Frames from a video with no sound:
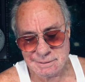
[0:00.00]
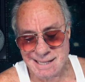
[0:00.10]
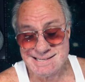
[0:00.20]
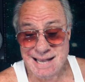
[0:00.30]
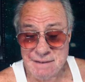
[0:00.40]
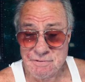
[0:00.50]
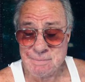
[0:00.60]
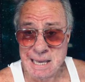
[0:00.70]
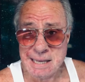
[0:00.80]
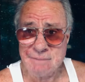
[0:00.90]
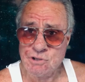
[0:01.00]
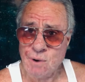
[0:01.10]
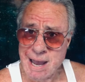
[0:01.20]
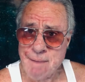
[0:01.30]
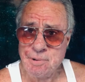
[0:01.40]
aside from that, if you
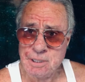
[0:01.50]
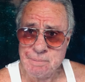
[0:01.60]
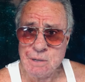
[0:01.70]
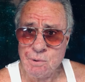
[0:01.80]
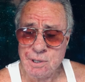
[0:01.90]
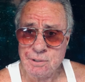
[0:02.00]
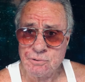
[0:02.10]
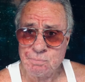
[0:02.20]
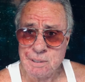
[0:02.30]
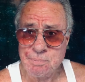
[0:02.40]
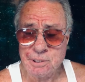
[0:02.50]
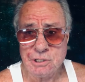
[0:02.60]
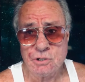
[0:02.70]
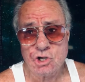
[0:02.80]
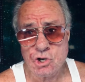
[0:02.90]
happen to be one of those people
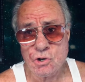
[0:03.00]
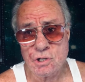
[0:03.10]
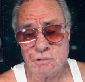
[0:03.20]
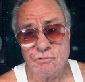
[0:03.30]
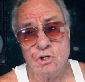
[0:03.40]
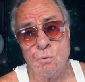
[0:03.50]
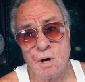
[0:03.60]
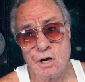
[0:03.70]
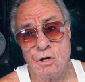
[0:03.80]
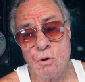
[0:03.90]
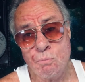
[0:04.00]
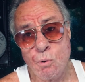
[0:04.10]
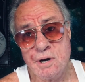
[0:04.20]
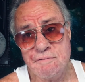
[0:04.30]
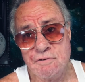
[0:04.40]
and you're curious and you want to know
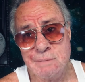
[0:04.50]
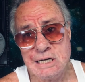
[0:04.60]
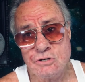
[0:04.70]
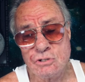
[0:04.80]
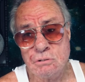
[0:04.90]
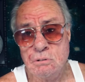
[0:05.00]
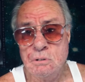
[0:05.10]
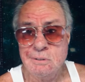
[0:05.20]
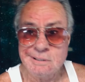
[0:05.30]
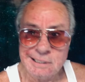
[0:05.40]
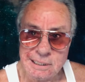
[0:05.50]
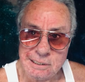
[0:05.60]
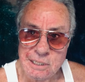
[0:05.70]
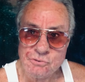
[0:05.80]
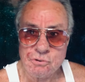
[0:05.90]
more information, get in
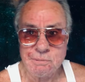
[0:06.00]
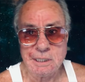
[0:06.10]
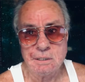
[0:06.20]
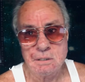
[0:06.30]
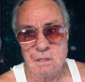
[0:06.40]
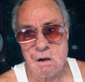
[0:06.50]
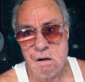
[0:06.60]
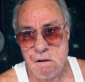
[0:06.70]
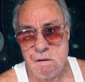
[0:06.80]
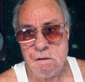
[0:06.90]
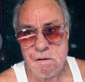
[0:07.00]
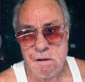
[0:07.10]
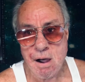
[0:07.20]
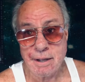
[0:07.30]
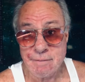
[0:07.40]
touch with me.
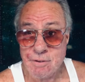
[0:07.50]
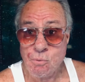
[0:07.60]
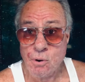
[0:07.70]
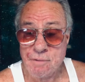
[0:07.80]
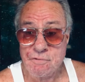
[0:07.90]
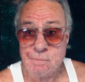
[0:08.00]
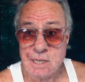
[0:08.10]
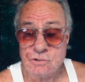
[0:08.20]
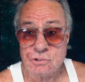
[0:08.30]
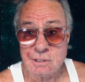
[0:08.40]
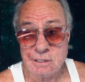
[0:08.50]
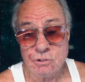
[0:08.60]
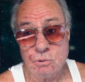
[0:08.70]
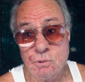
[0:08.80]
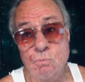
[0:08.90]
I'll give you more information. I'll
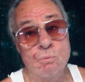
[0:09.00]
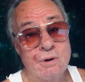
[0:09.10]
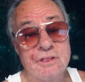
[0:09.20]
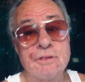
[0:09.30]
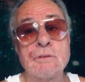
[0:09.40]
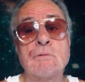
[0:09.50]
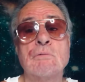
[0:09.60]
do it with